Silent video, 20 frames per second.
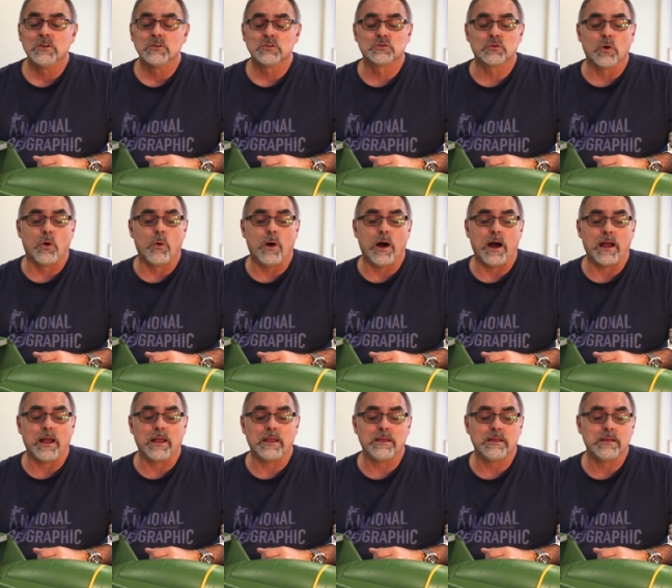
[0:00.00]
So
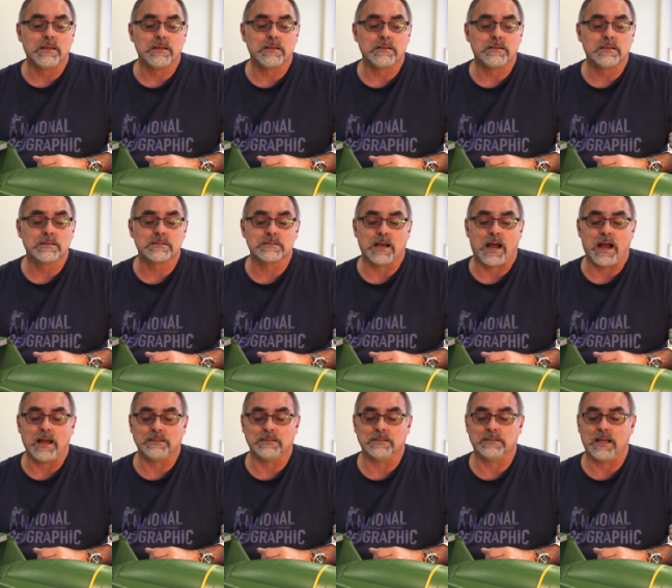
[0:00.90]
I
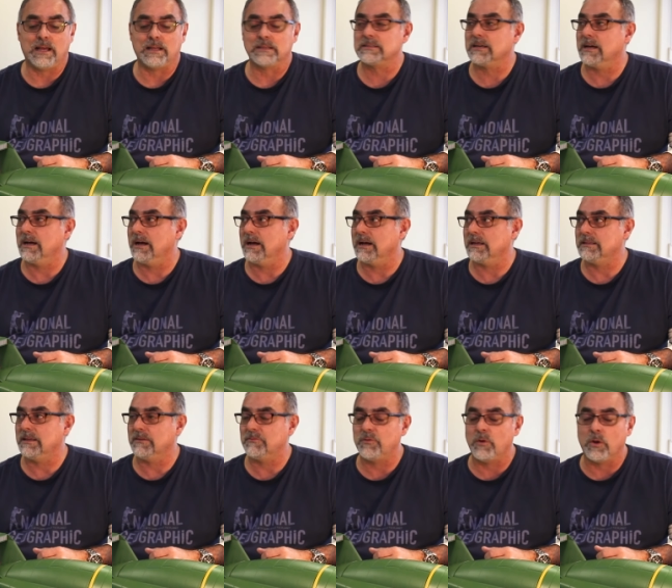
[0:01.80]
decided that uh,
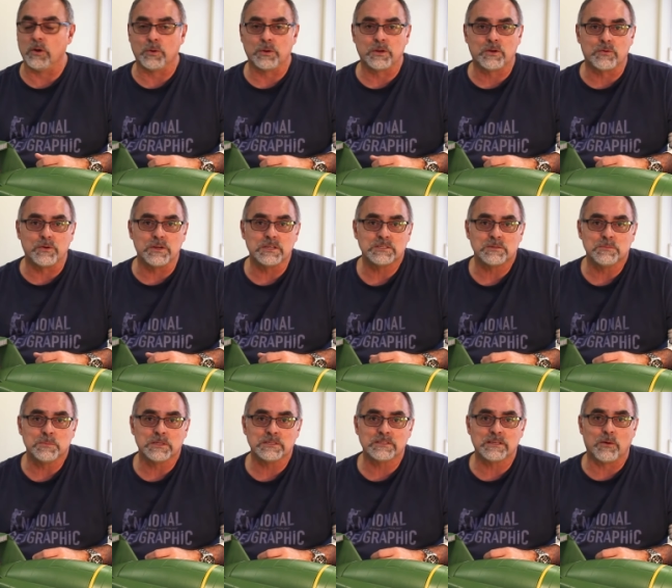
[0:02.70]
the following
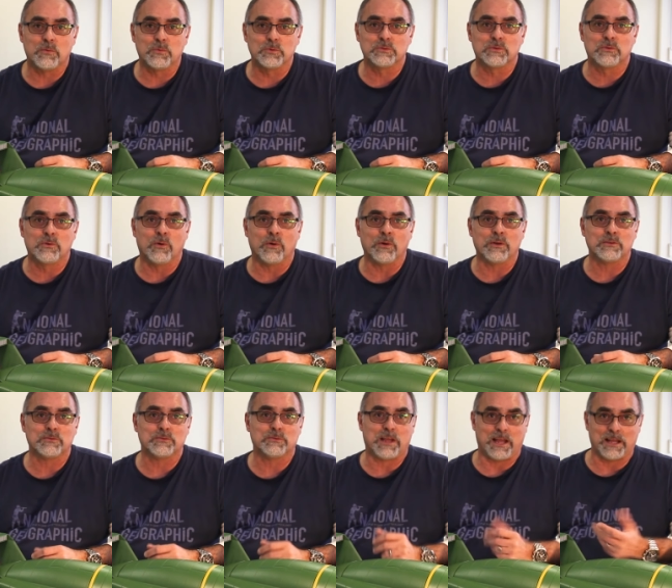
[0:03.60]
Christmas I would
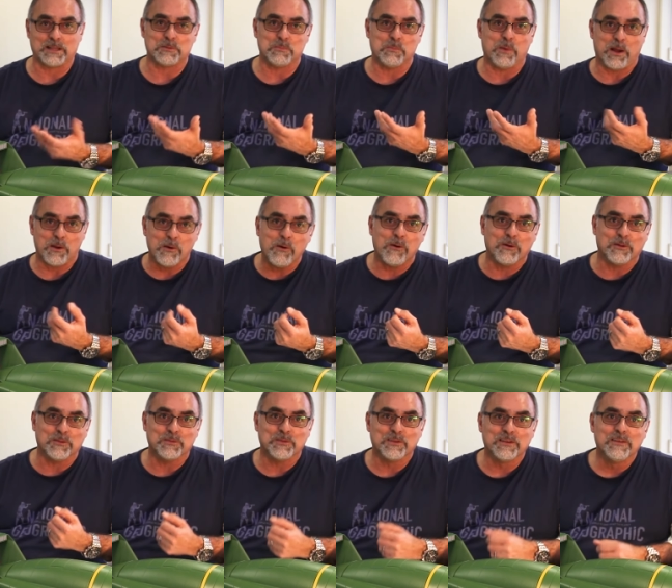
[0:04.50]
going to get my
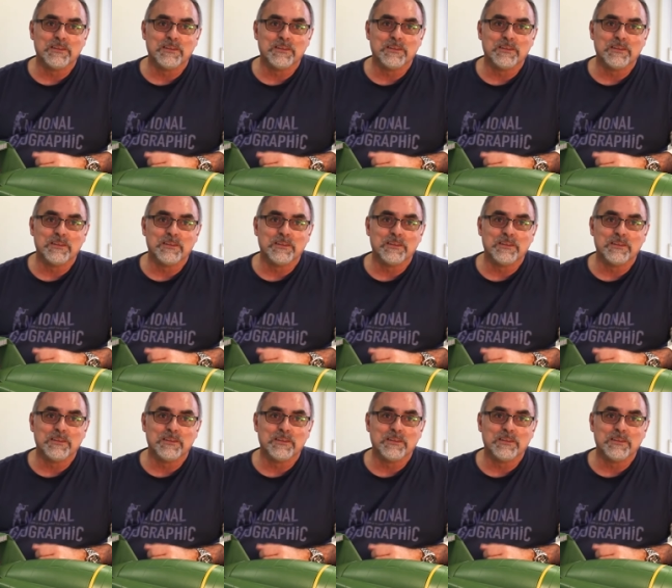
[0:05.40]
own.